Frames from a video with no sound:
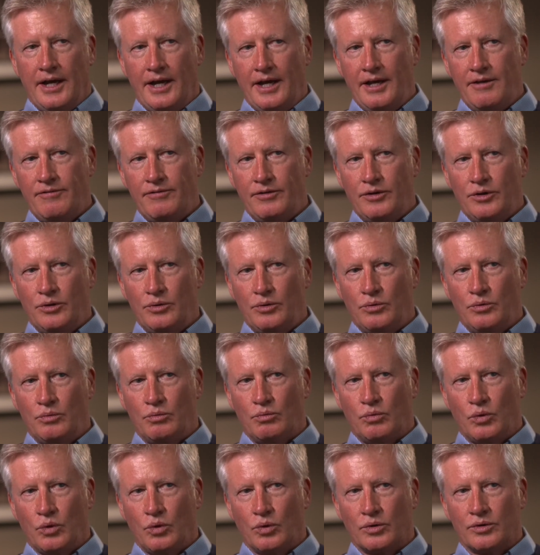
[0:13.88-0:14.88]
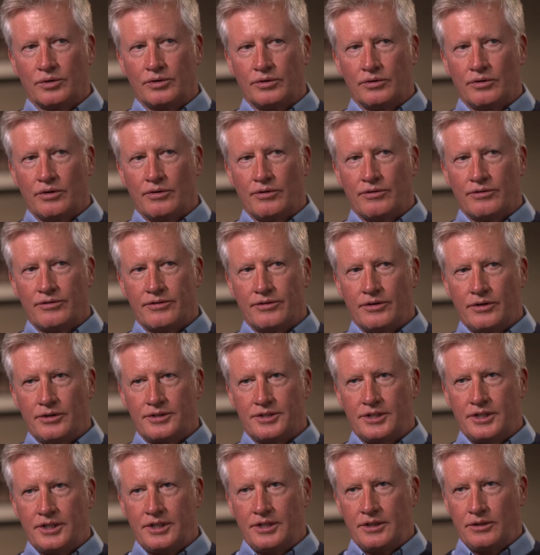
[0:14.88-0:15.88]
If you walk
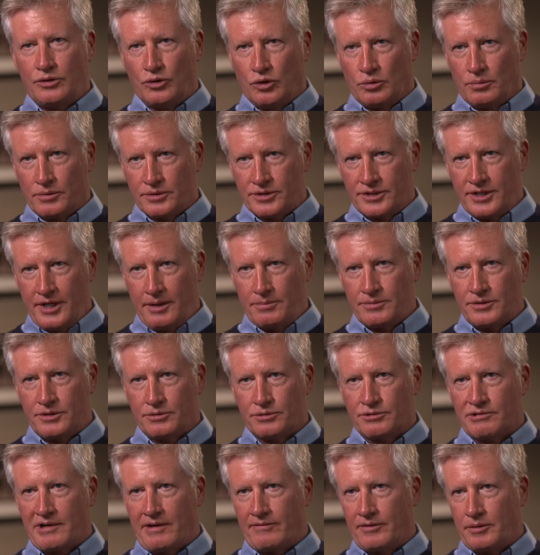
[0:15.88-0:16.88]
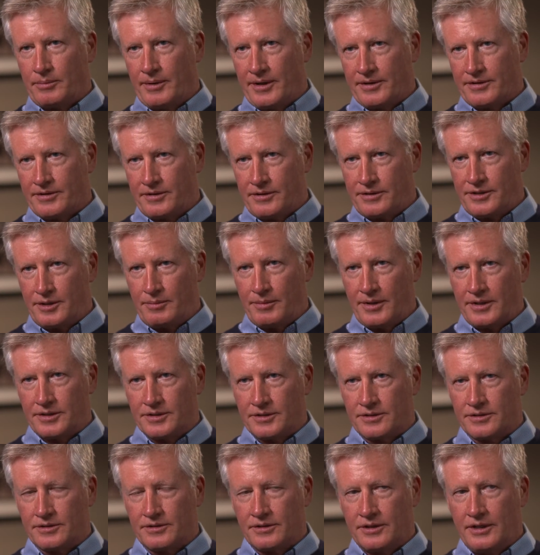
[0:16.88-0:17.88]
30 normal steps, you'll travel about 30
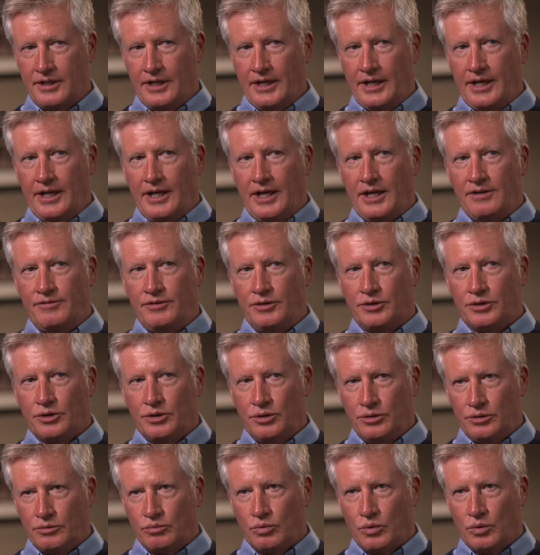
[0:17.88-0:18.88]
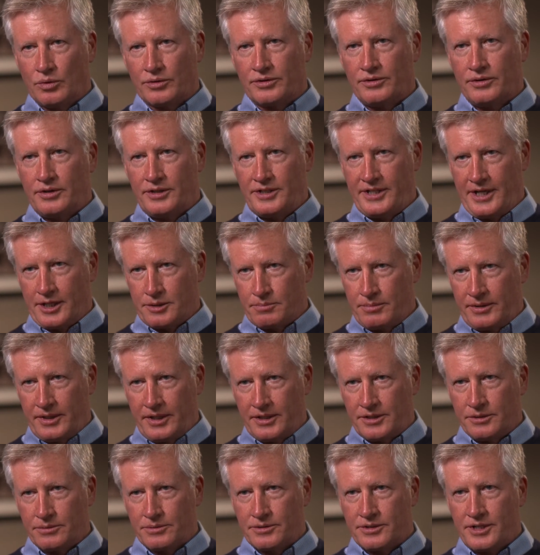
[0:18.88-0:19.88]
meters. If you could walk 30
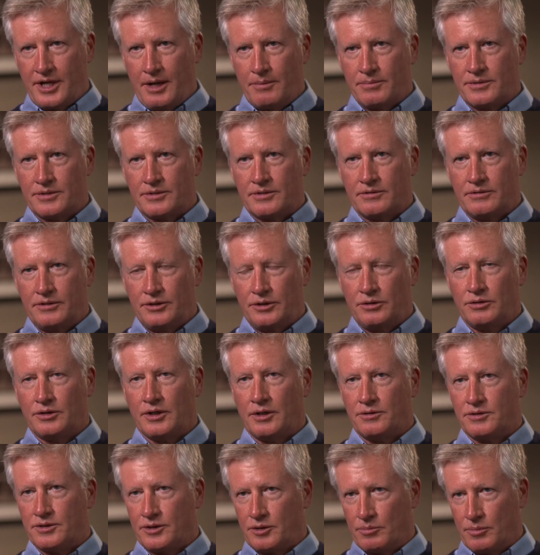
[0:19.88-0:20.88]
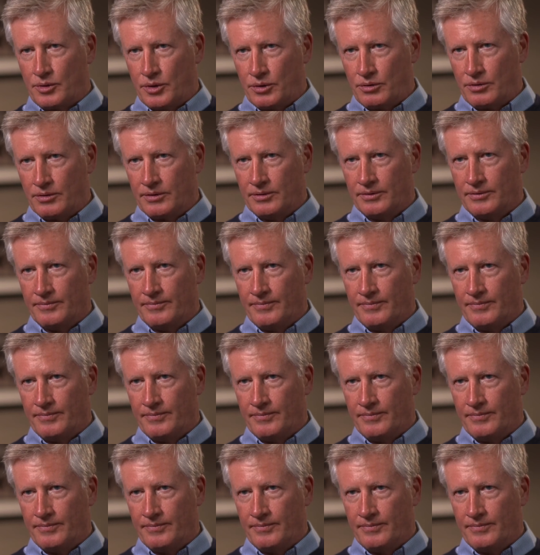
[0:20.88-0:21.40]
exponential steps, you'd go to the moon.